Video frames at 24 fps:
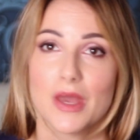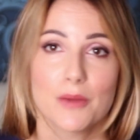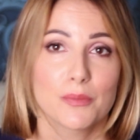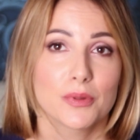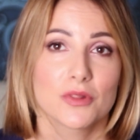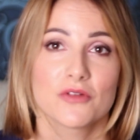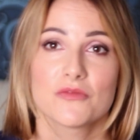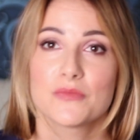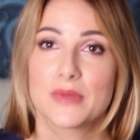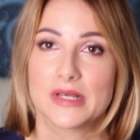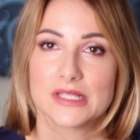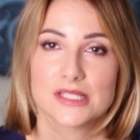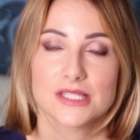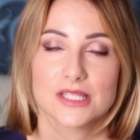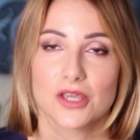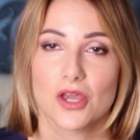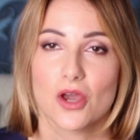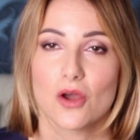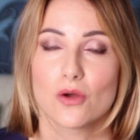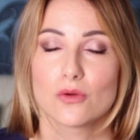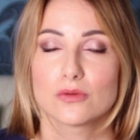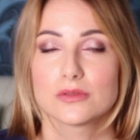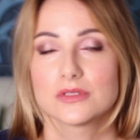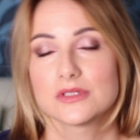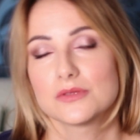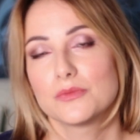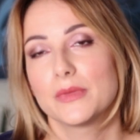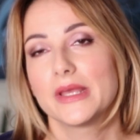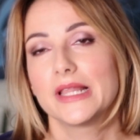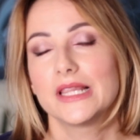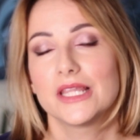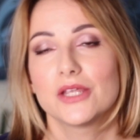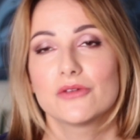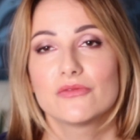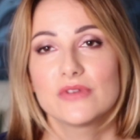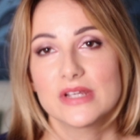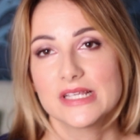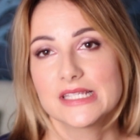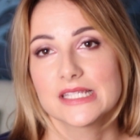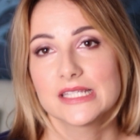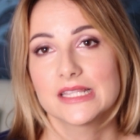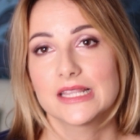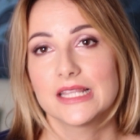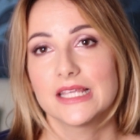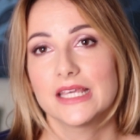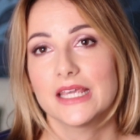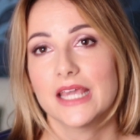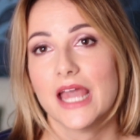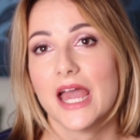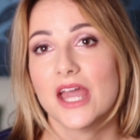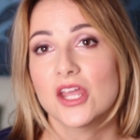couple of months ago, it's mainly recently.